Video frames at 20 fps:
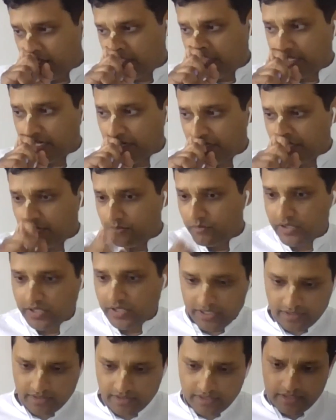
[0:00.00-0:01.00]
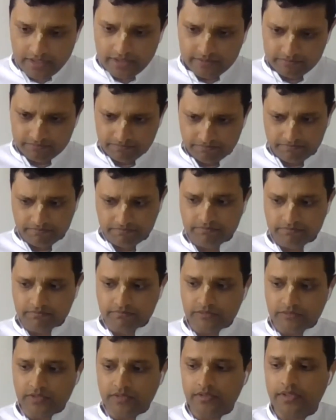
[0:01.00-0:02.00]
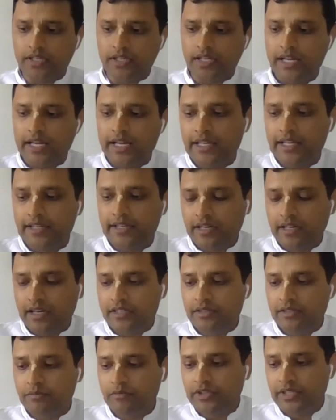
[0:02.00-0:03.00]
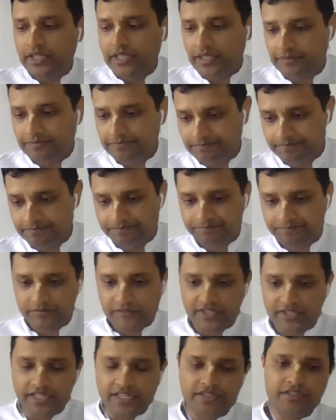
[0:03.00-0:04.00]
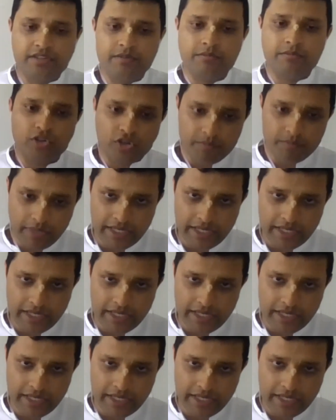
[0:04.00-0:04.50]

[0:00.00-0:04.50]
Narada Muni. And Narada Muni says to him, go